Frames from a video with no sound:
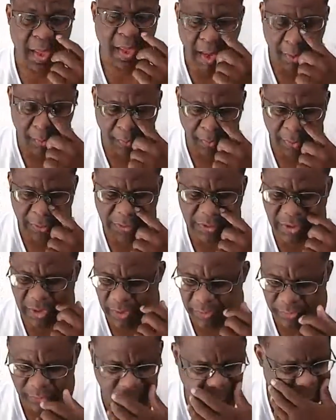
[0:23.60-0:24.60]
I want to
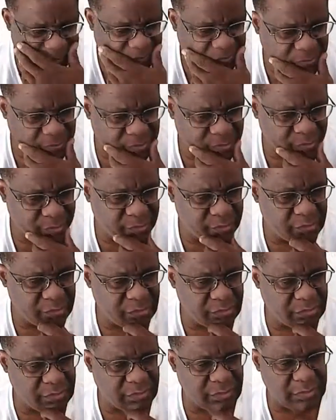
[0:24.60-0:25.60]
tell you,
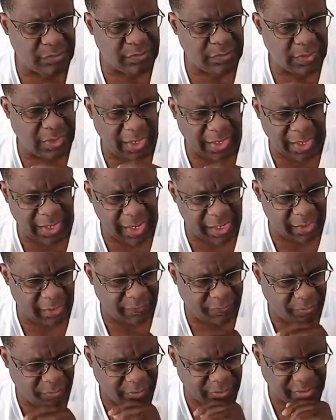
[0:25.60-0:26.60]
I got
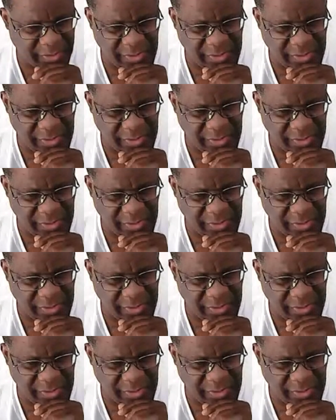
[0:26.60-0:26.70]
off work